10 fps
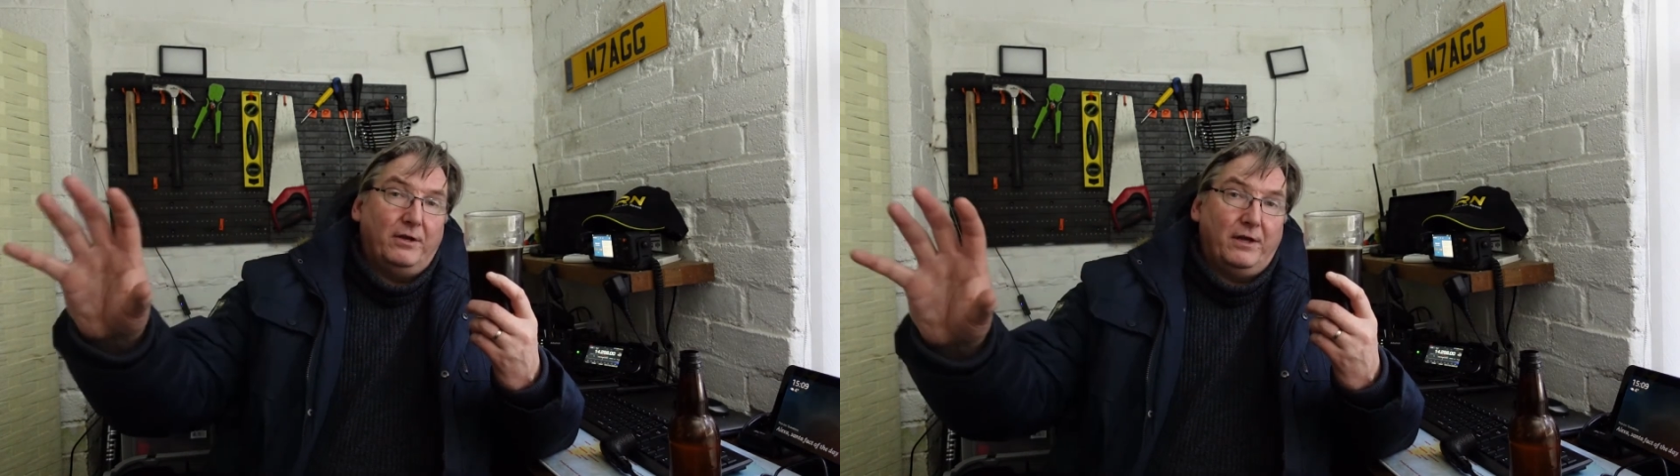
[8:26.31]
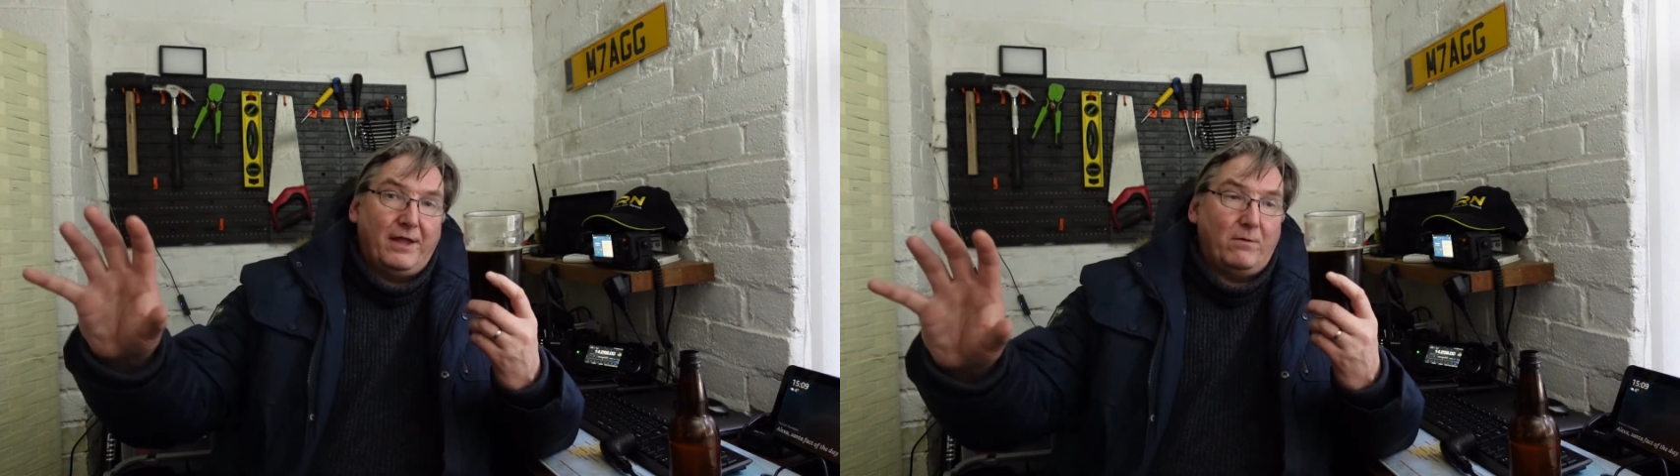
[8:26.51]

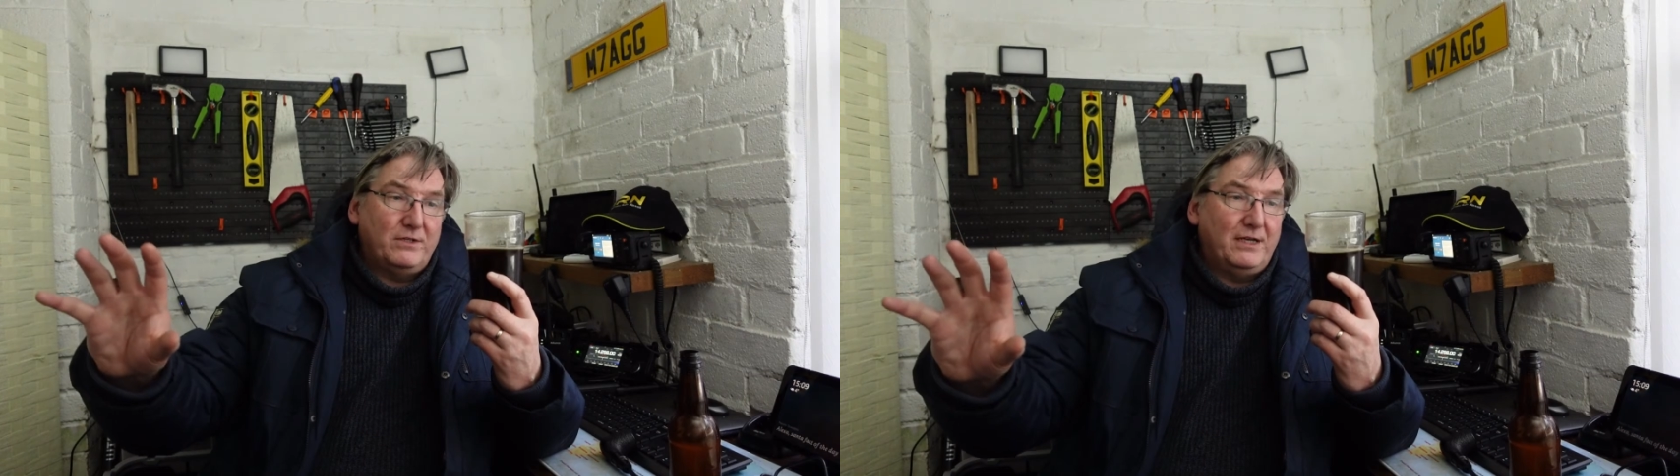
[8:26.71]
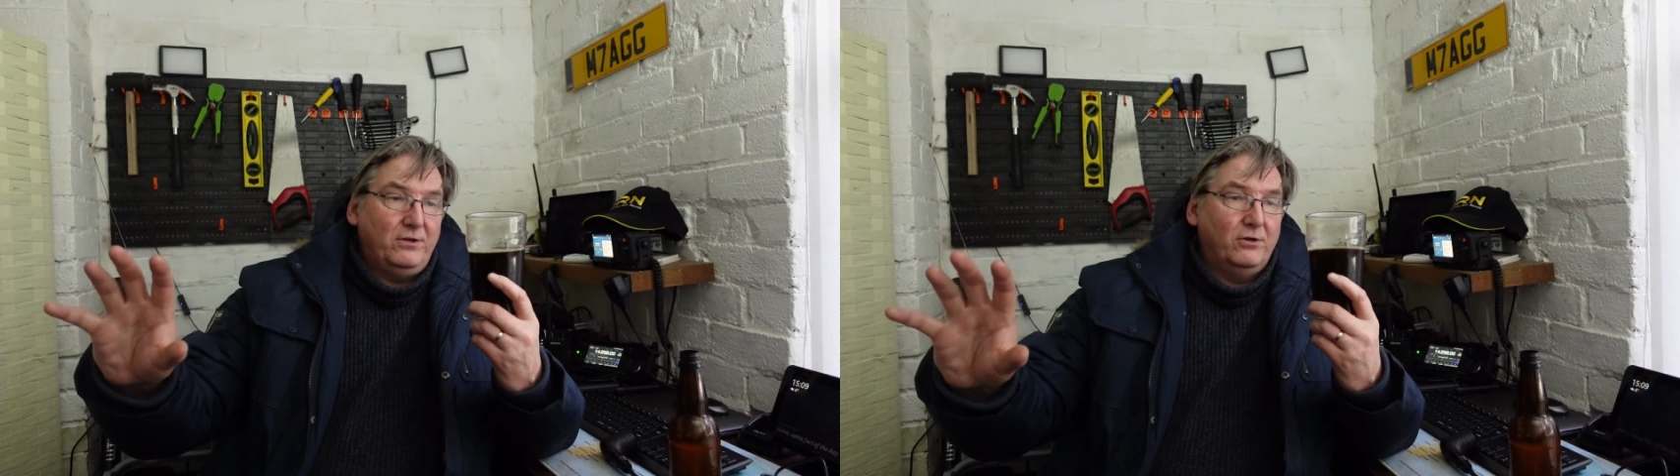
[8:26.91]
and that
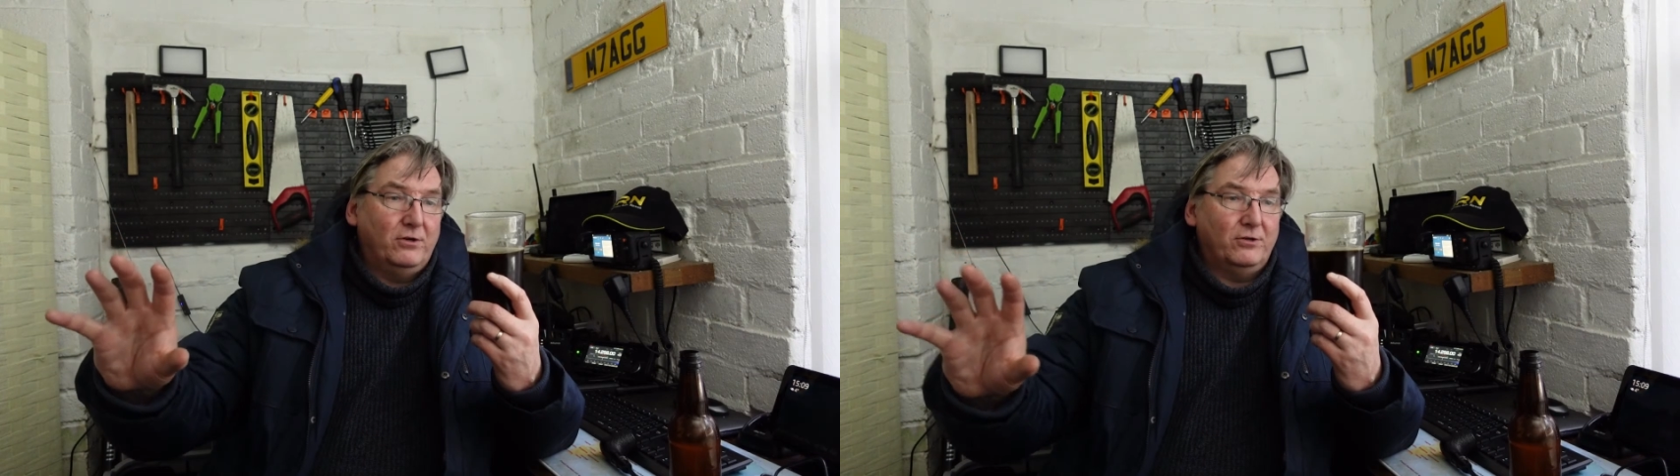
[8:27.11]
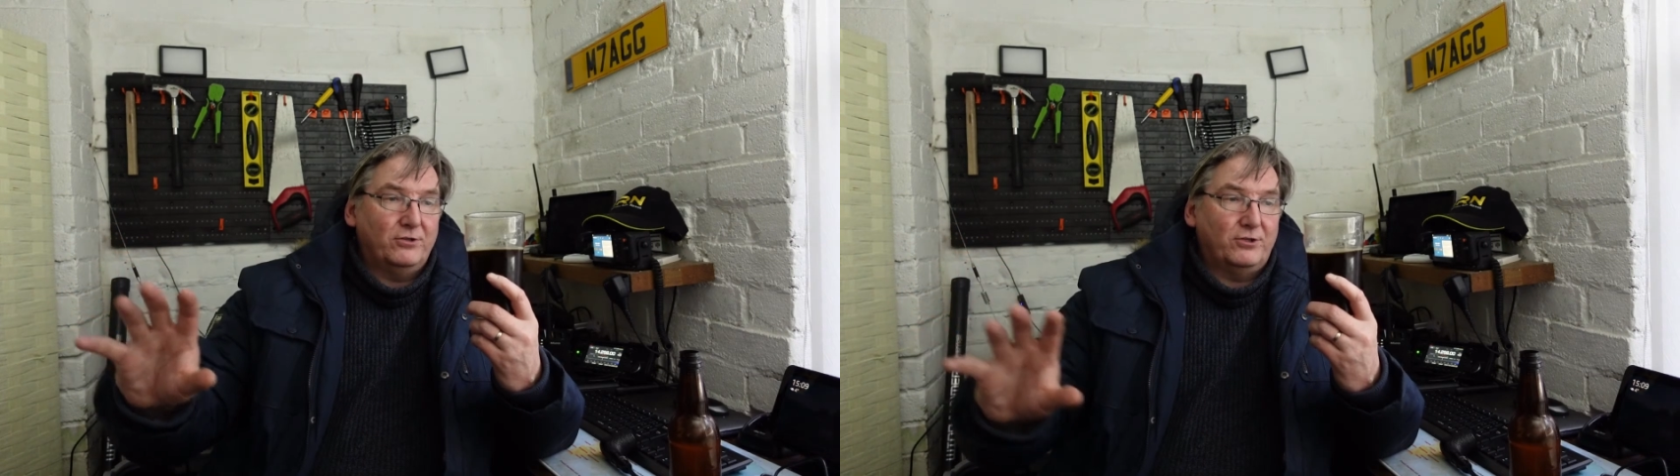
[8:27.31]
was
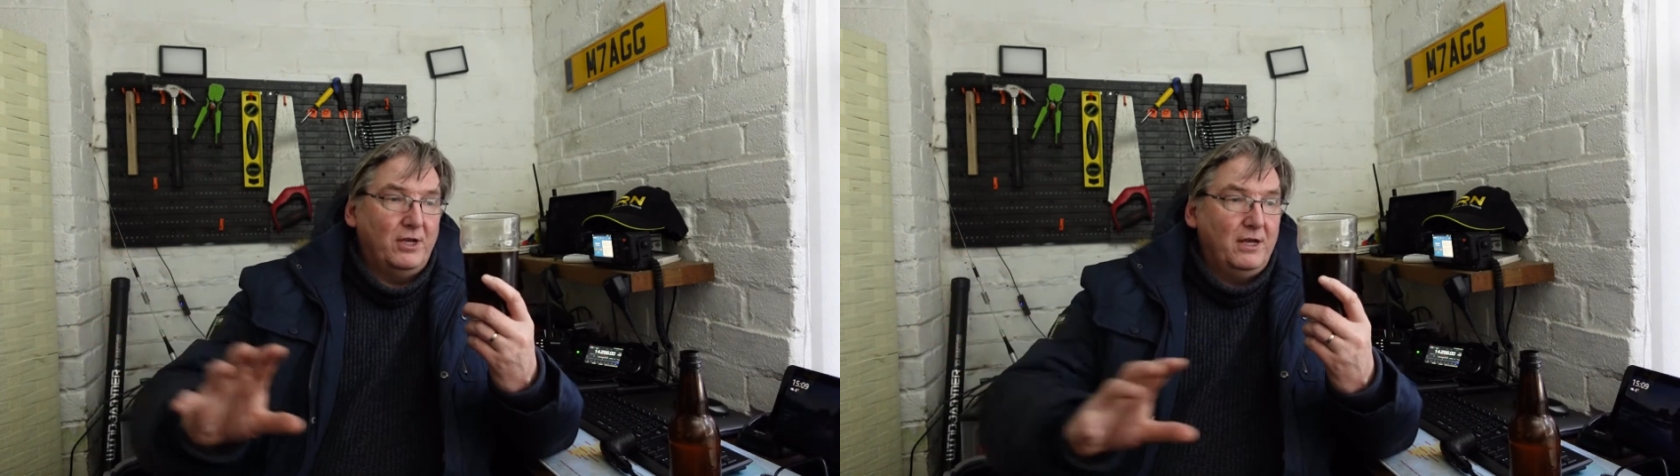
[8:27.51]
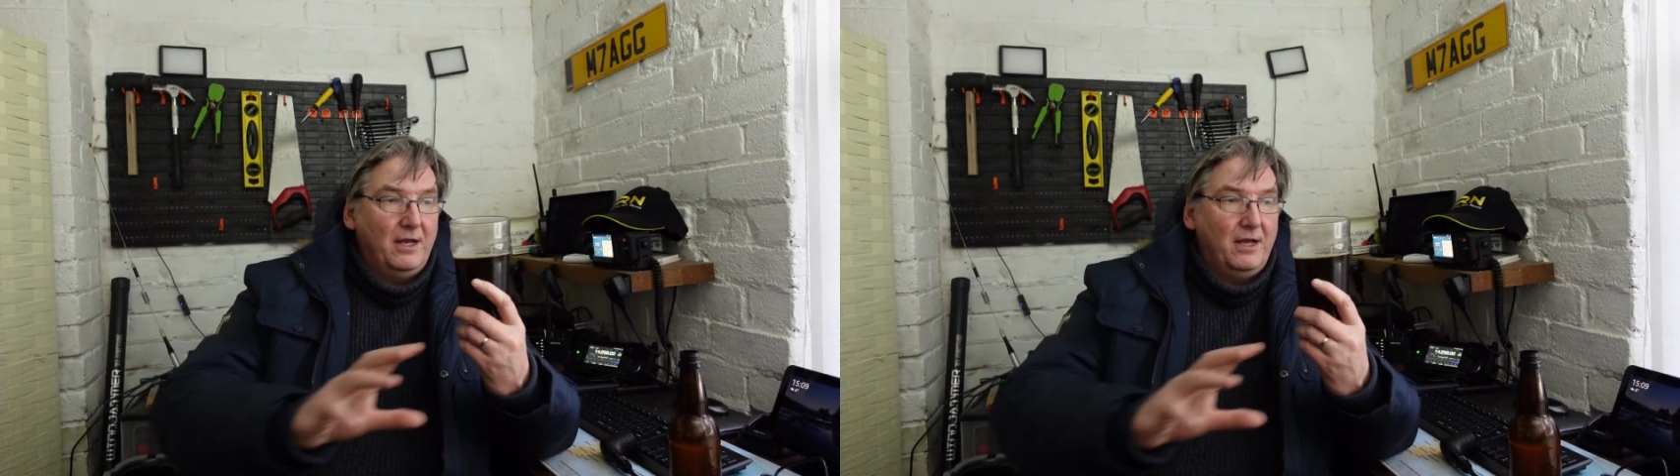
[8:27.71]
indoors.